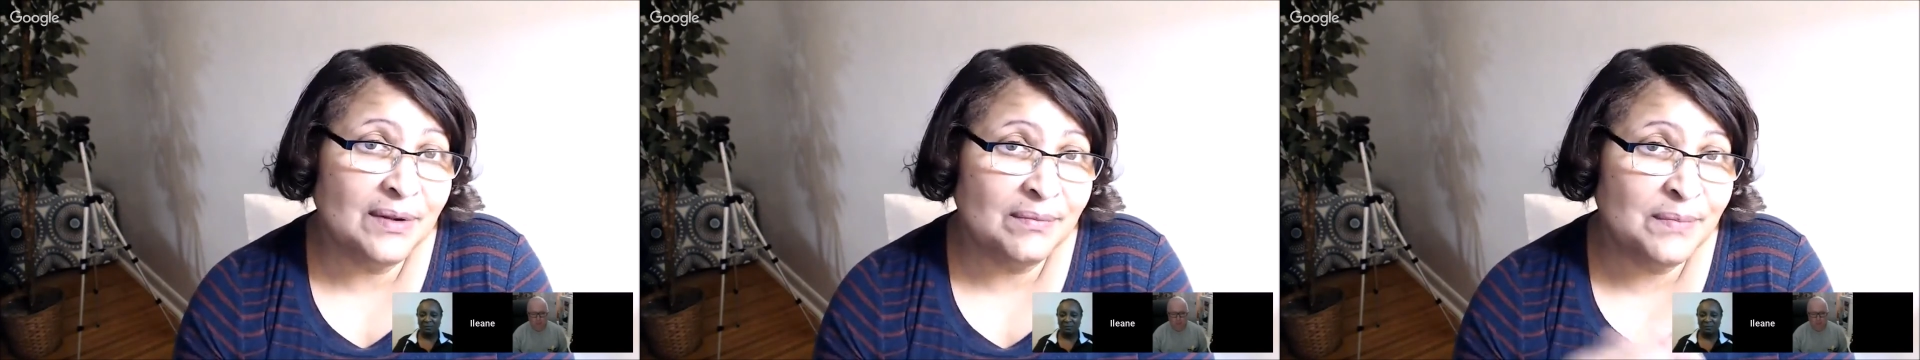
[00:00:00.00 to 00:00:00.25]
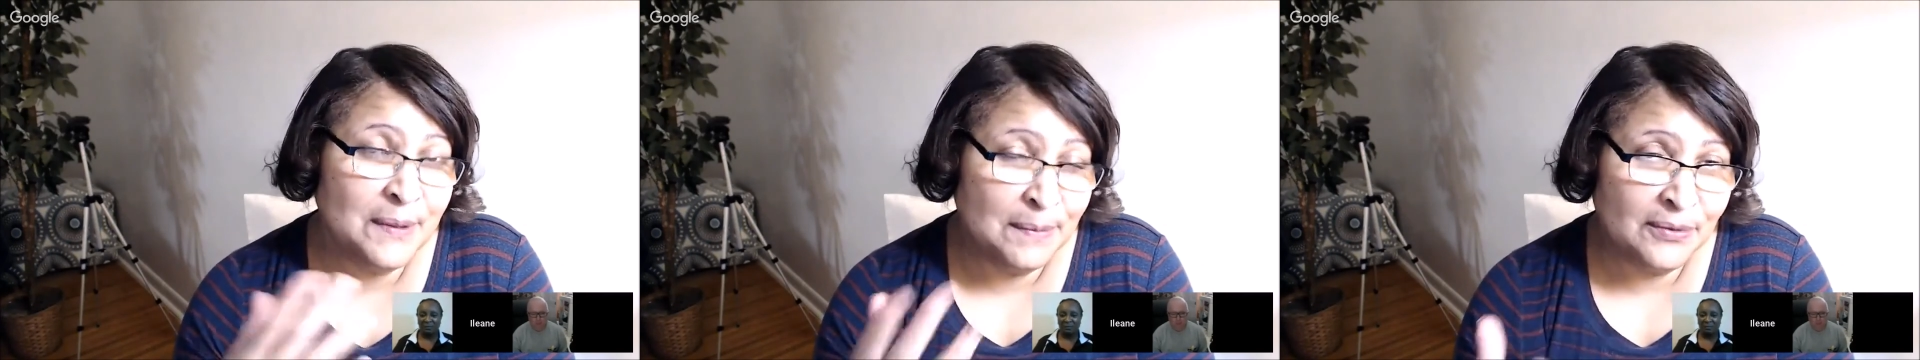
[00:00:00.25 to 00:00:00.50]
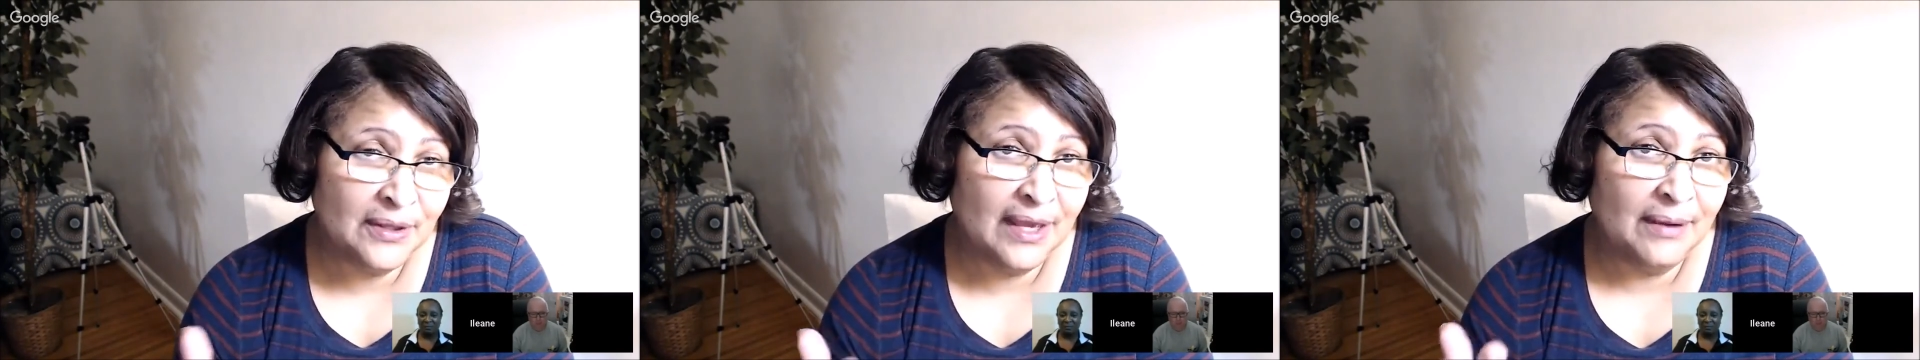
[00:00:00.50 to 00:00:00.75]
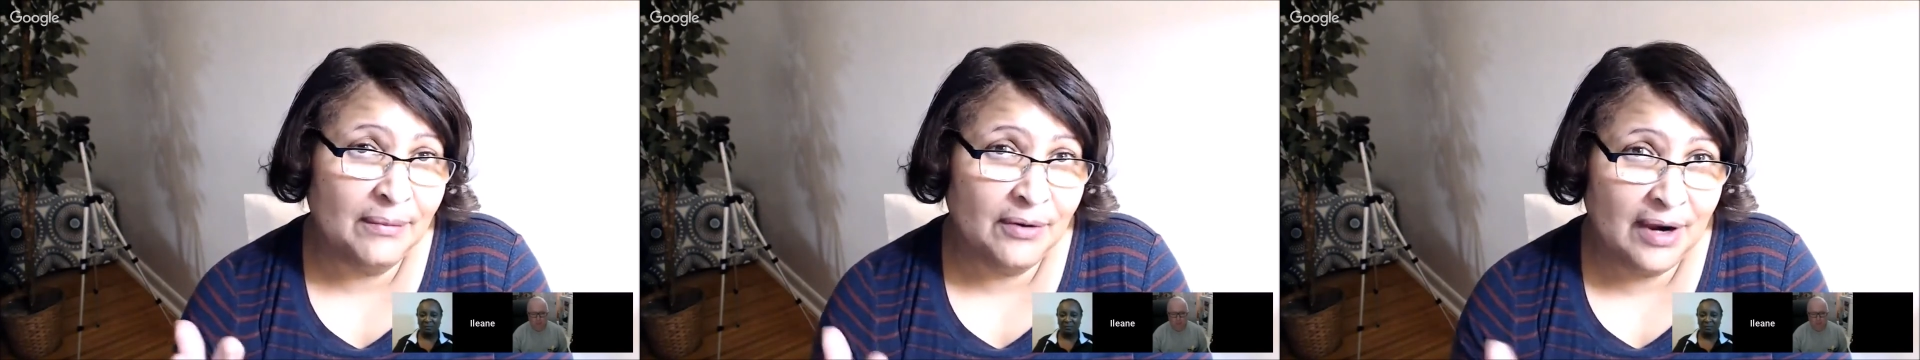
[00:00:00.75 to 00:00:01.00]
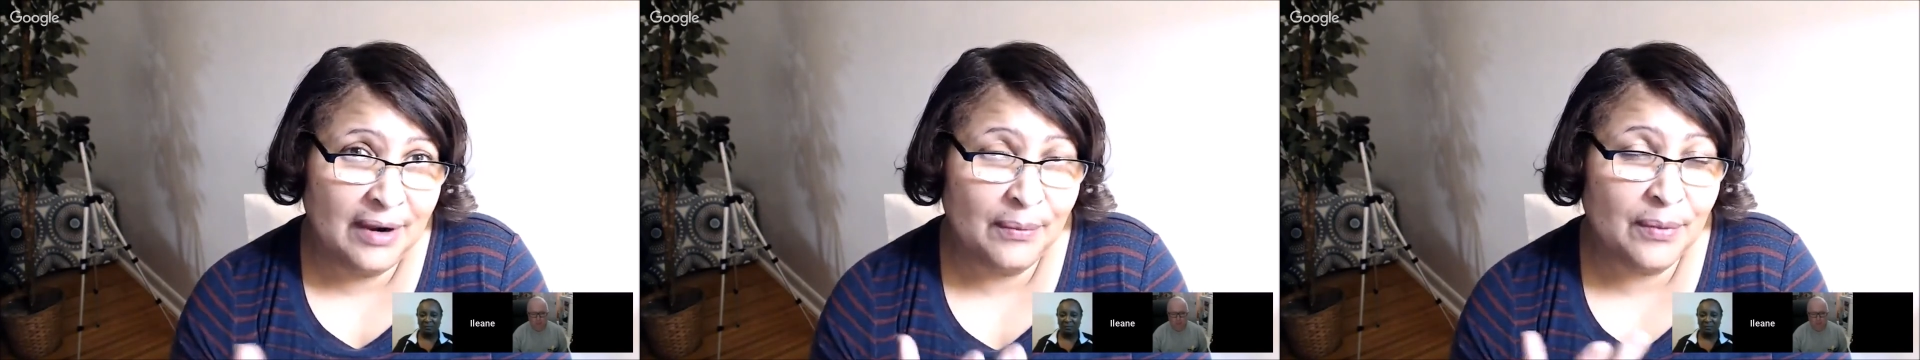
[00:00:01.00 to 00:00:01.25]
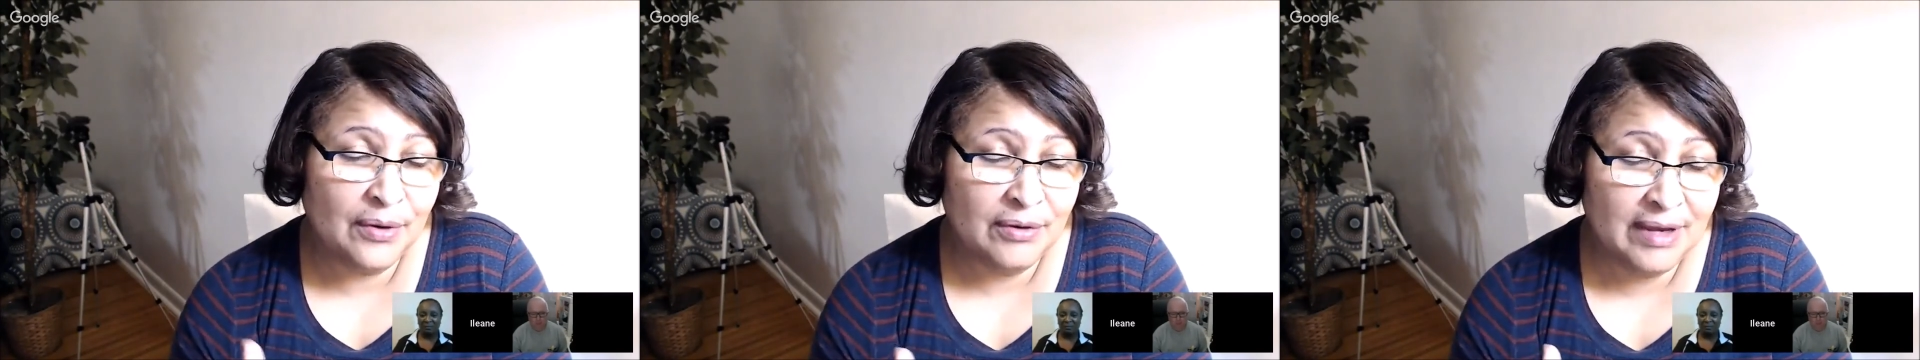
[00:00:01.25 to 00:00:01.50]
people that were at
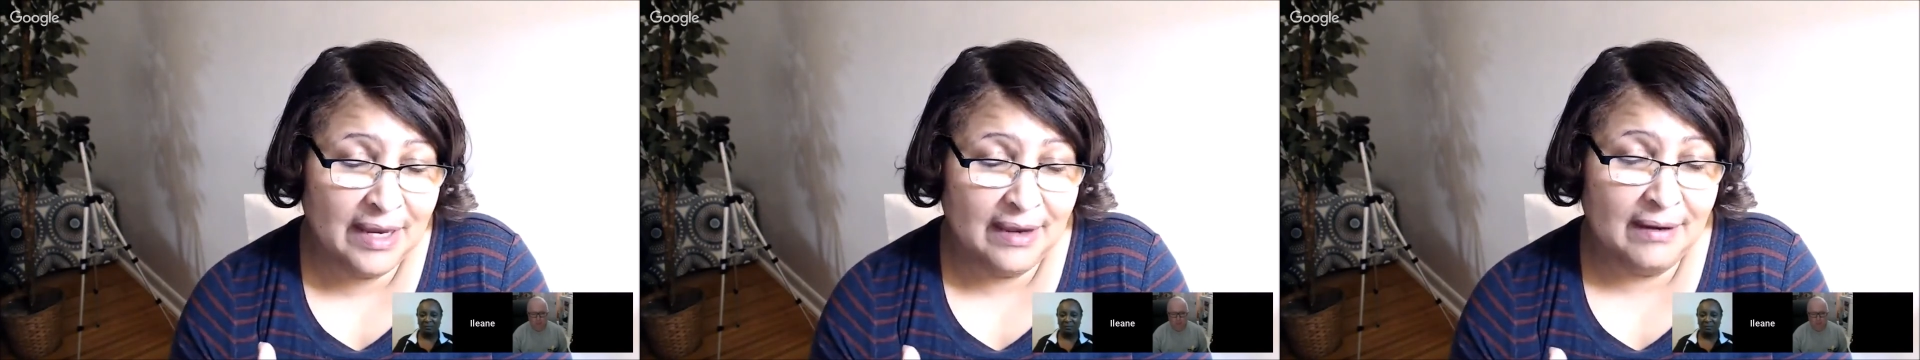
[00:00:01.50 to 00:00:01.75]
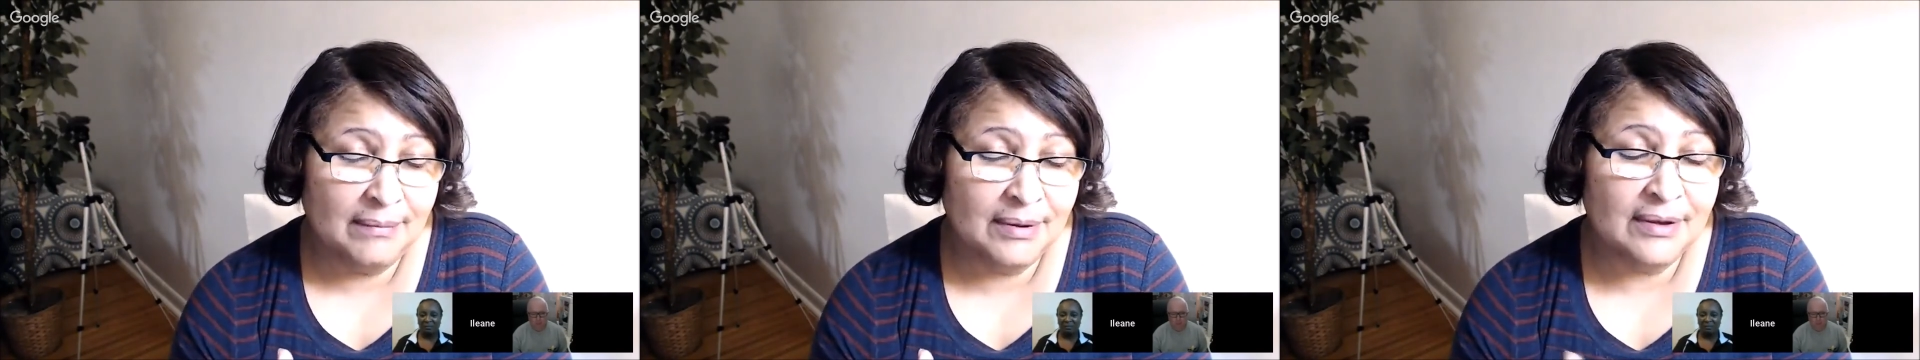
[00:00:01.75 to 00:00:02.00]
WordCamp